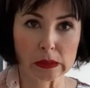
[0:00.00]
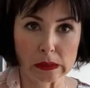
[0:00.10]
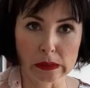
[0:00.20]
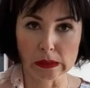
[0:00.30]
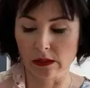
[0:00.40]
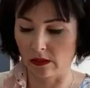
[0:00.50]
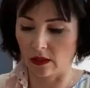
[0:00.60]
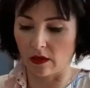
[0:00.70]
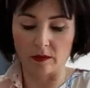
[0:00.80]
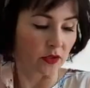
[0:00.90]

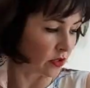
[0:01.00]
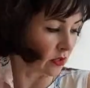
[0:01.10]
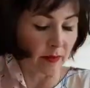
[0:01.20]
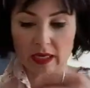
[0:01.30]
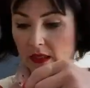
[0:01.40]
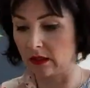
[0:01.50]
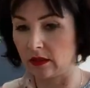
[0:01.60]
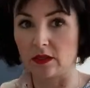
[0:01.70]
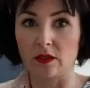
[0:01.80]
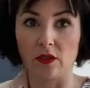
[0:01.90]
Can't push this back.
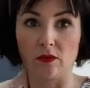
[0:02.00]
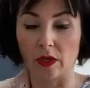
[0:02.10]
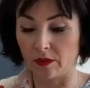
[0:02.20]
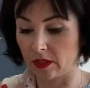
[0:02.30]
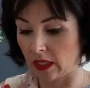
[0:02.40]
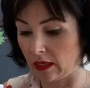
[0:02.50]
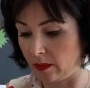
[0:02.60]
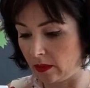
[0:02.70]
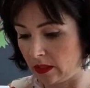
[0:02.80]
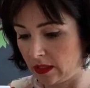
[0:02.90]
This new oak
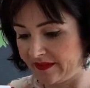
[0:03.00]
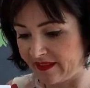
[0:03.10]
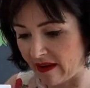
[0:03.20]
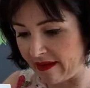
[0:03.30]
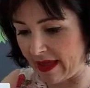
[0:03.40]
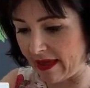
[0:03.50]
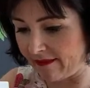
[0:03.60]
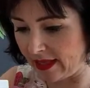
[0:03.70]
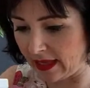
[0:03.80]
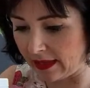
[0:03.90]
table is very
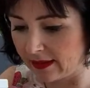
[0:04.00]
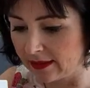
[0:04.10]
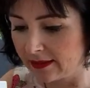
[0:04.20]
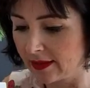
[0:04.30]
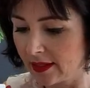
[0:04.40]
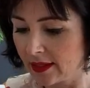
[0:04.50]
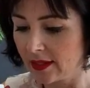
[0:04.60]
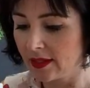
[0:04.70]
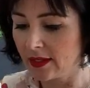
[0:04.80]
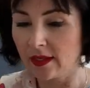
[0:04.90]
heavy.
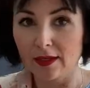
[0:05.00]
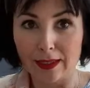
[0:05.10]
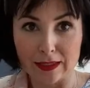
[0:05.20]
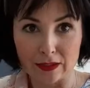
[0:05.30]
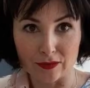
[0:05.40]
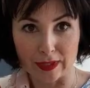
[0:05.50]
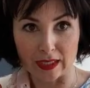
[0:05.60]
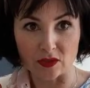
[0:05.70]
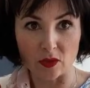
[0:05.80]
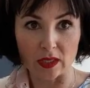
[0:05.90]
I just
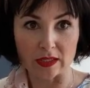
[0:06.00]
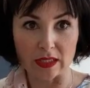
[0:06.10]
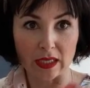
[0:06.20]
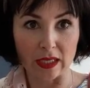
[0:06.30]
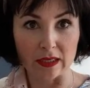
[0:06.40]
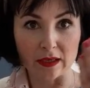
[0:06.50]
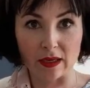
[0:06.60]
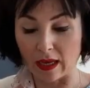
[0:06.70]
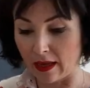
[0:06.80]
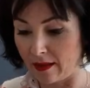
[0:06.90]
realised you are seeing
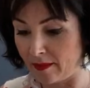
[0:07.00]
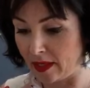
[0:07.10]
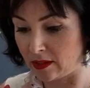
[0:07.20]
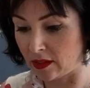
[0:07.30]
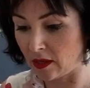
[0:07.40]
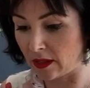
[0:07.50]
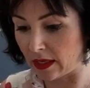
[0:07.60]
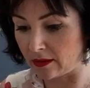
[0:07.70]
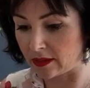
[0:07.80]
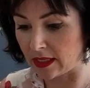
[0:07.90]
me so
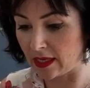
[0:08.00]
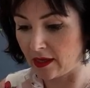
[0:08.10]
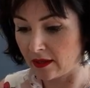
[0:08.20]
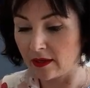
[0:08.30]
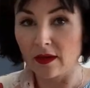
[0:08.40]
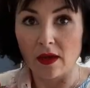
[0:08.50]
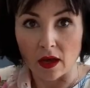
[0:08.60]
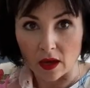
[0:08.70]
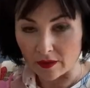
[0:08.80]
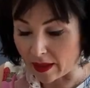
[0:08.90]
closely.
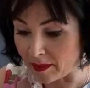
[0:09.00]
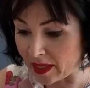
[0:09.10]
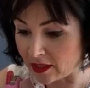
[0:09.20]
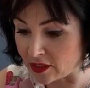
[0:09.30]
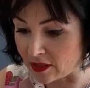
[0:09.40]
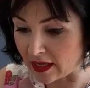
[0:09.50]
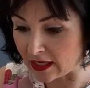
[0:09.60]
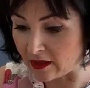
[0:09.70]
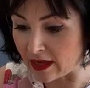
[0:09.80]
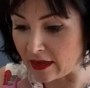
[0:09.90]
Oh, that picture,
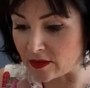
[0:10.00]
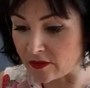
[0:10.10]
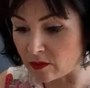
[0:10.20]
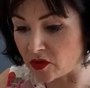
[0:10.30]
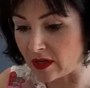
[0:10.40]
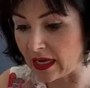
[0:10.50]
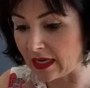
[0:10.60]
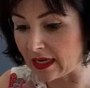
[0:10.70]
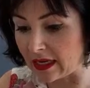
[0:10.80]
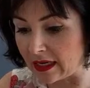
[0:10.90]
thank you. Yeah, it was from Sri
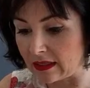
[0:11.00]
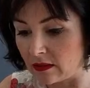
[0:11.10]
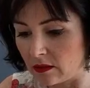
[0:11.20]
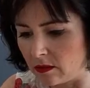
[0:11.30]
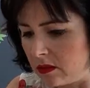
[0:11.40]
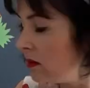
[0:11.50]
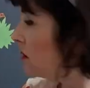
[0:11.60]
Lanka. Ooh.